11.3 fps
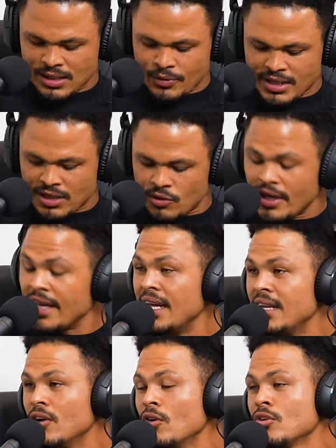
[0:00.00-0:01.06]
Here we go. And
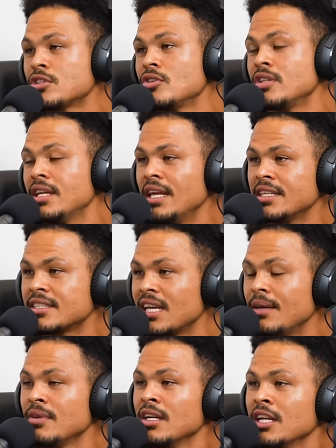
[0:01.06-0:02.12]
then also the next
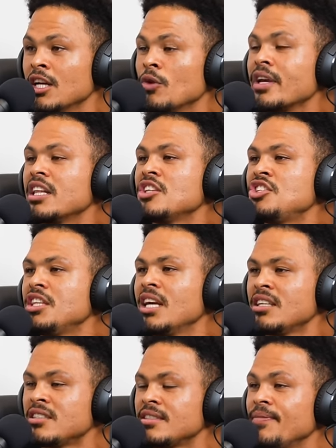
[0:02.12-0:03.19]
game, we got the
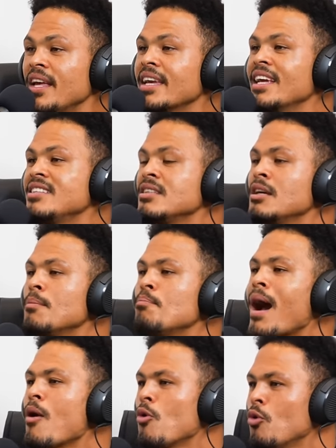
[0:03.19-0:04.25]
Cheetahs against
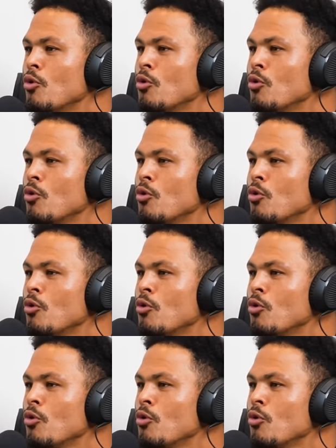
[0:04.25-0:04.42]
Pau.